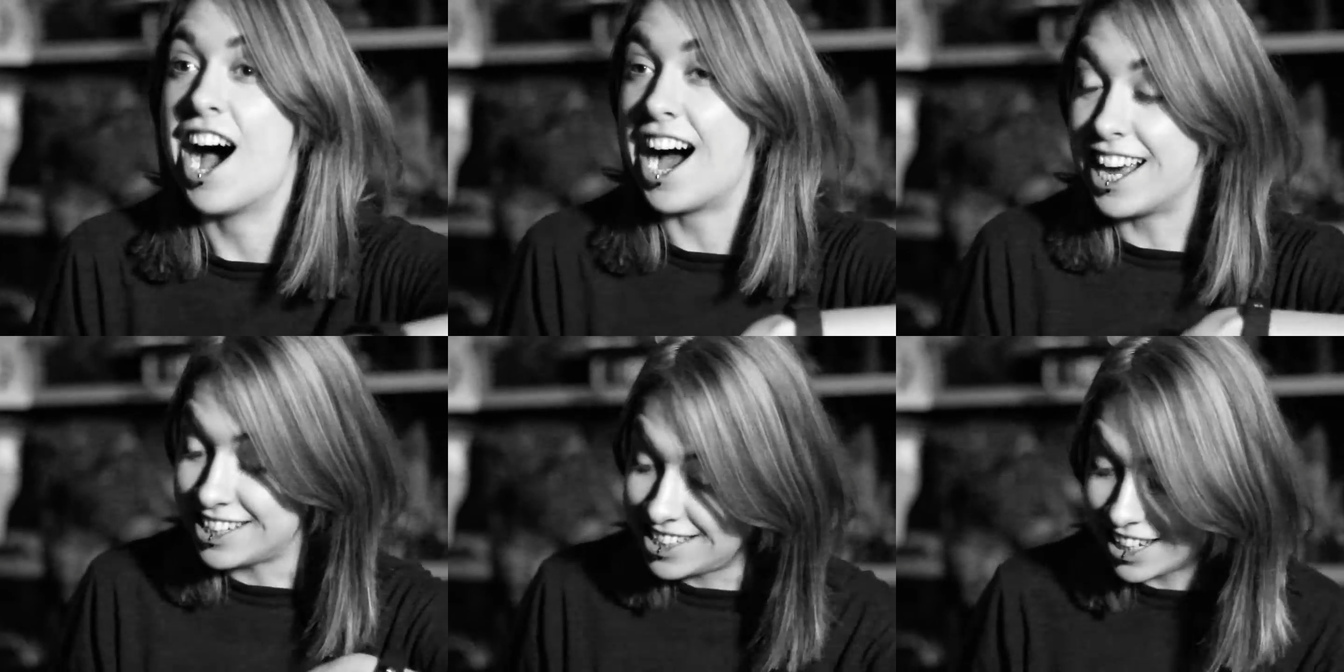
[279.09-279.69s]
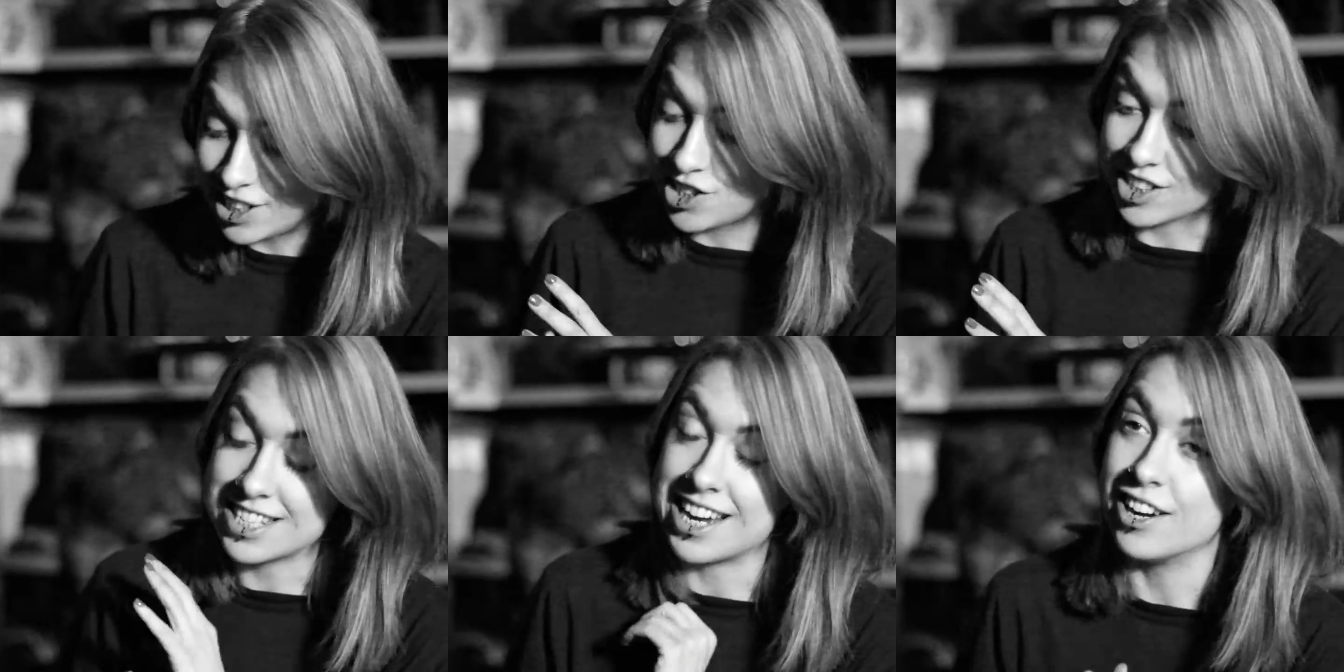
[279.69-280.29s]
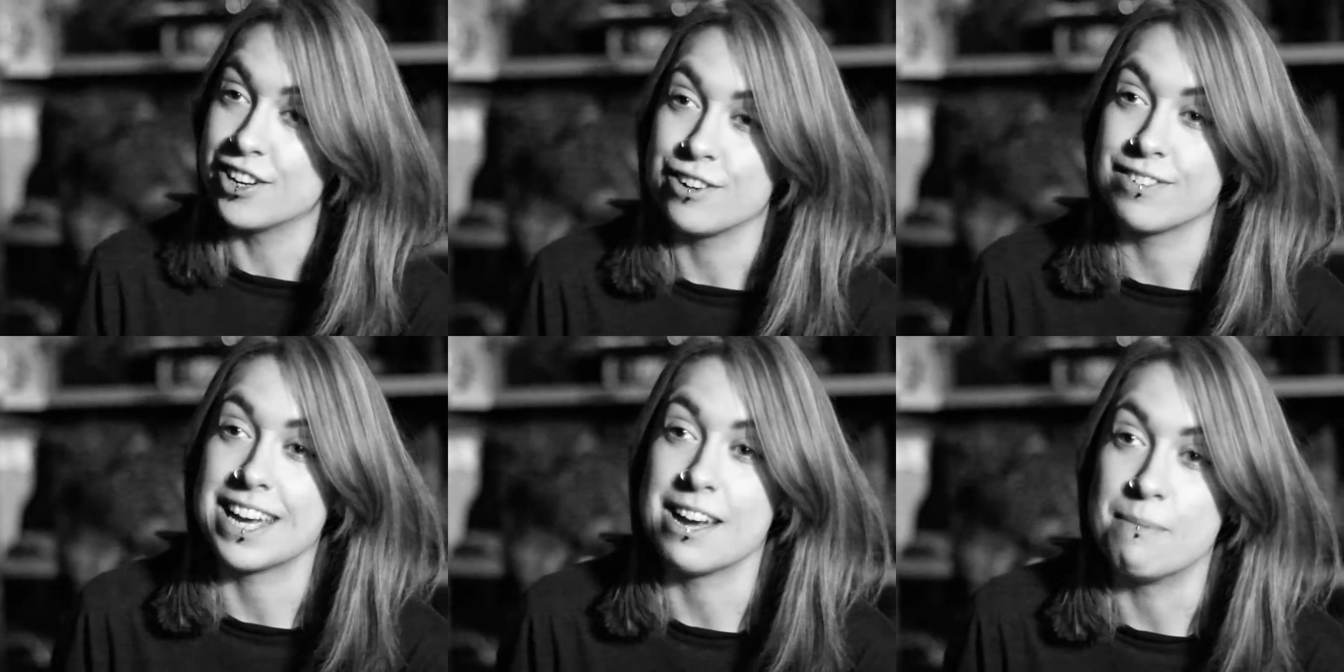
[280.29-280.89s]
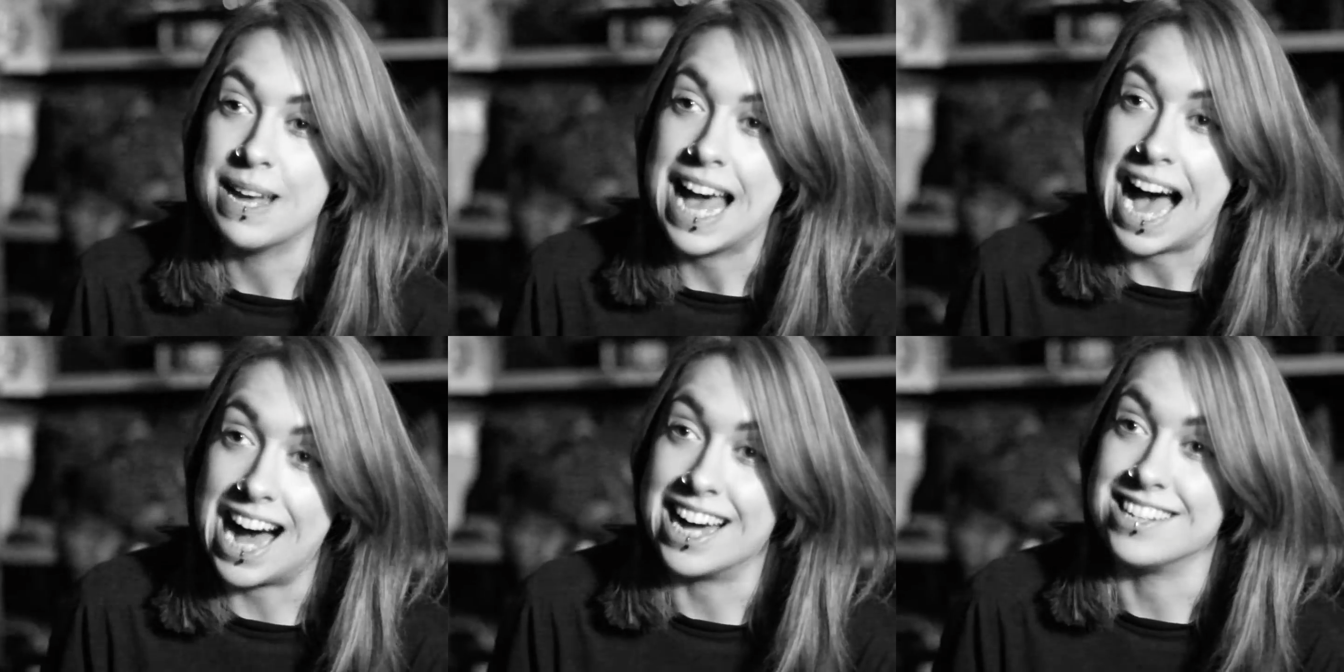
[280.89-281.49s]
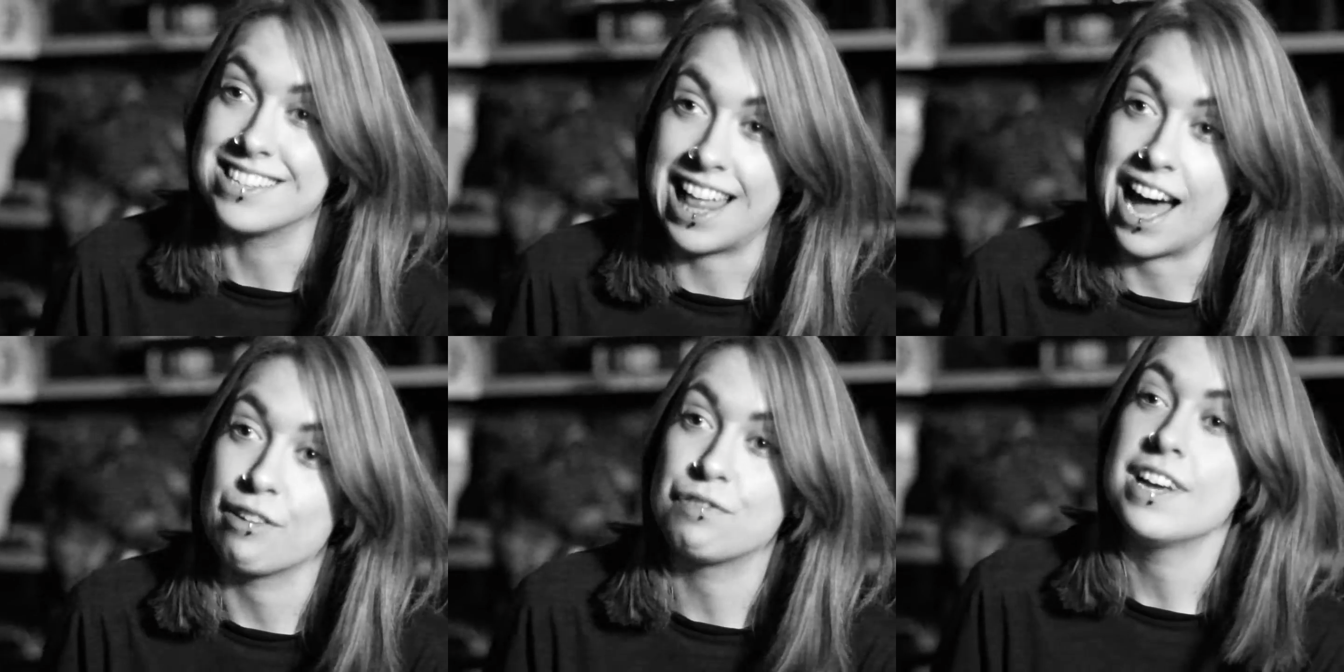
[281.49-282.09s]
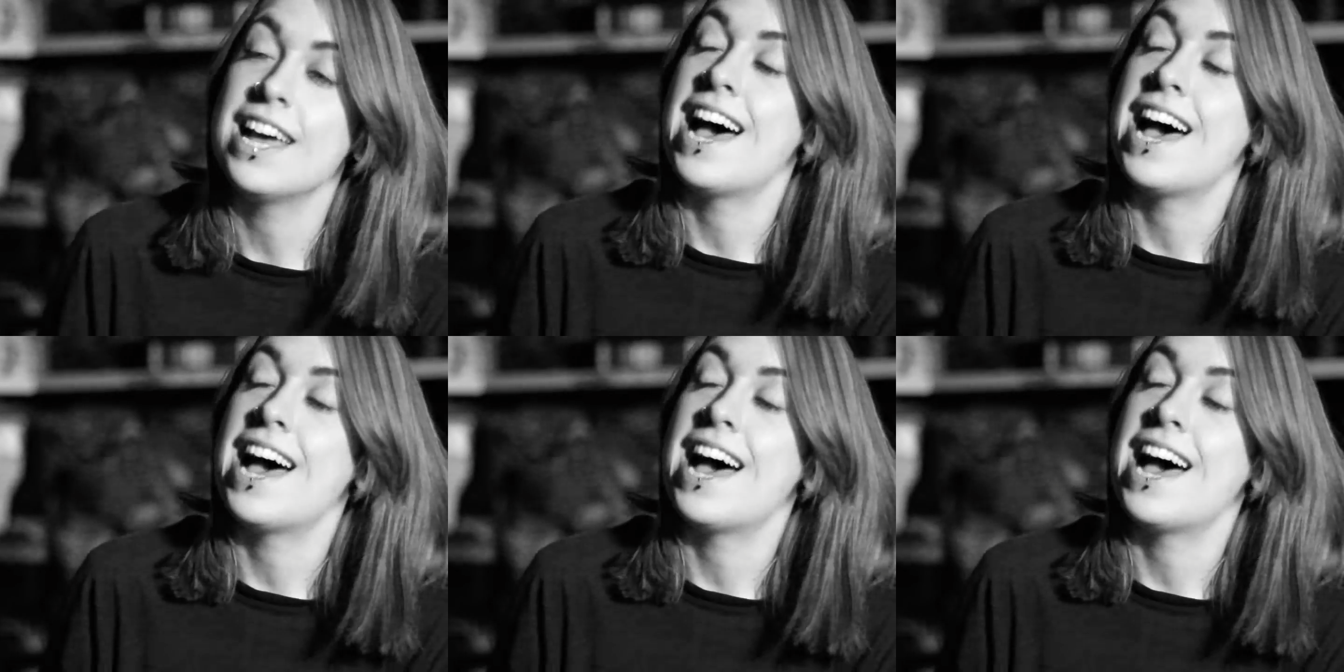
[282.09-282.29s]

I did just stand over him and laugh.